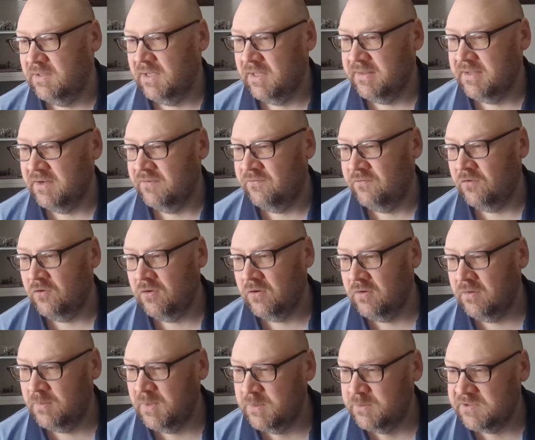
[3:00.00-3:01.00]
I think,
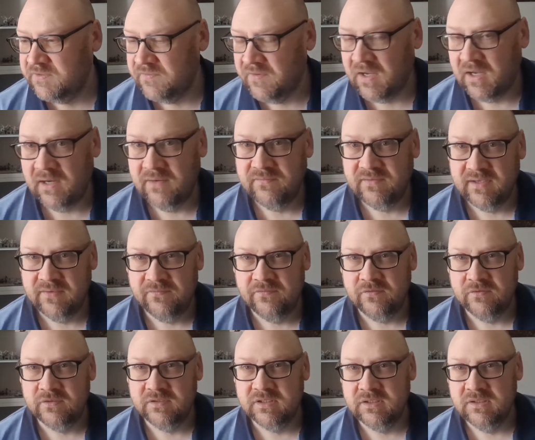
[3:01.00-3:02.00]
4, maybe 5
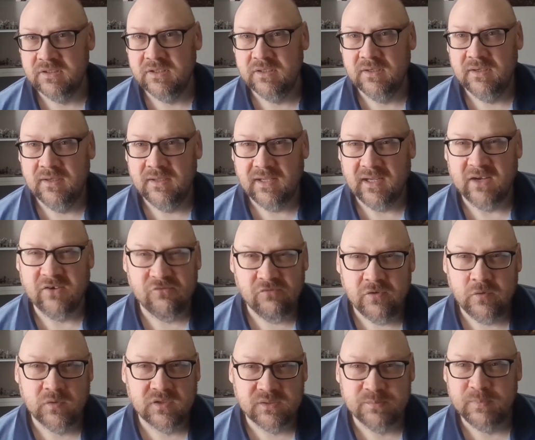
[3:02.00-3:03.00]
different like
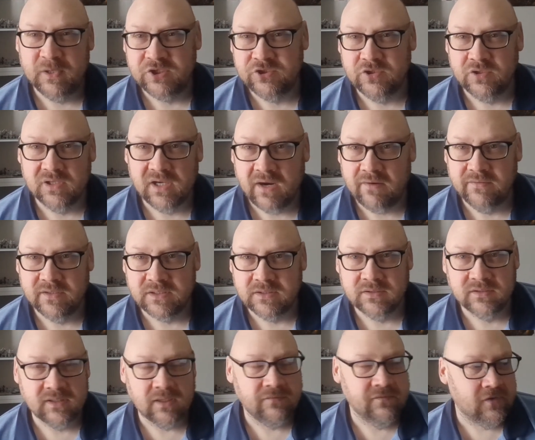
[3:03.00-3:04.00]
Crute special
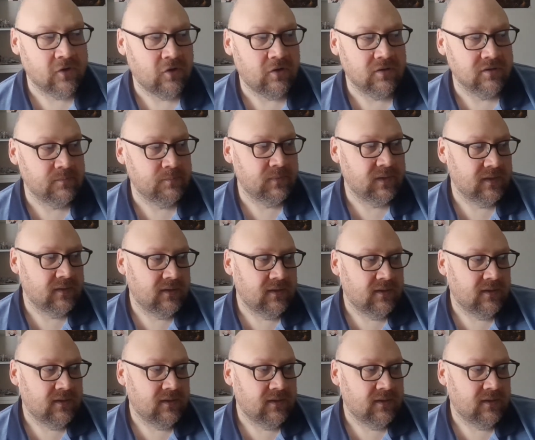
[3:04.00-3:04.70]
characters, I've called them,